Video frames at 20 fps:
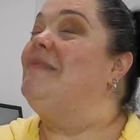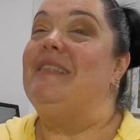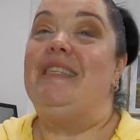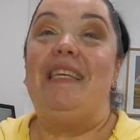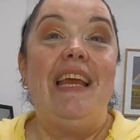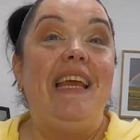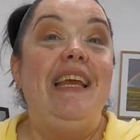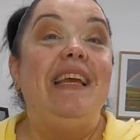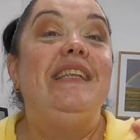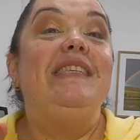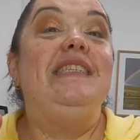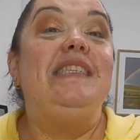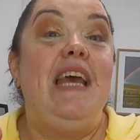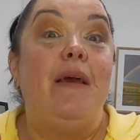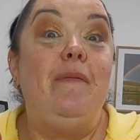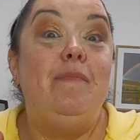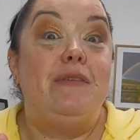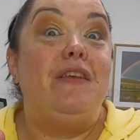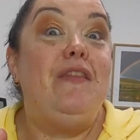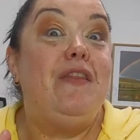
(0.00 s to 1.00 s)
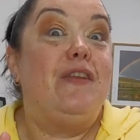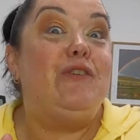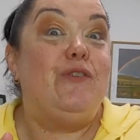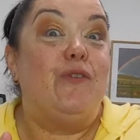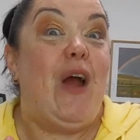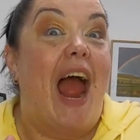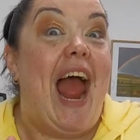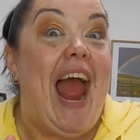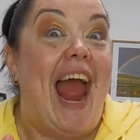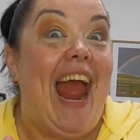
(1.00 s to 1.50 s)
See, tips of the
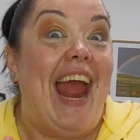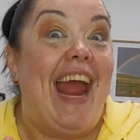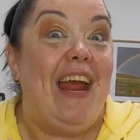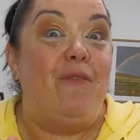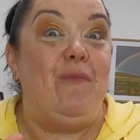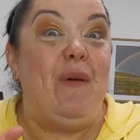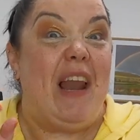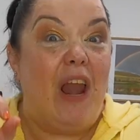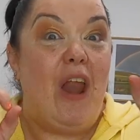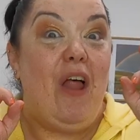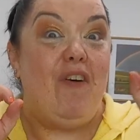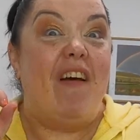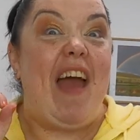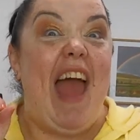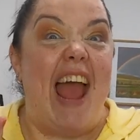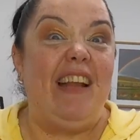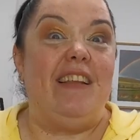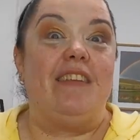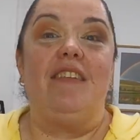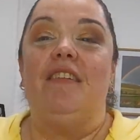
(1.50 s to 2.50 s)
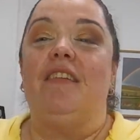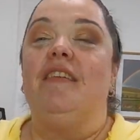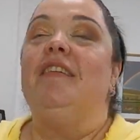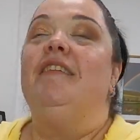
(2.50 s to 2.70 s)
trade, we love it.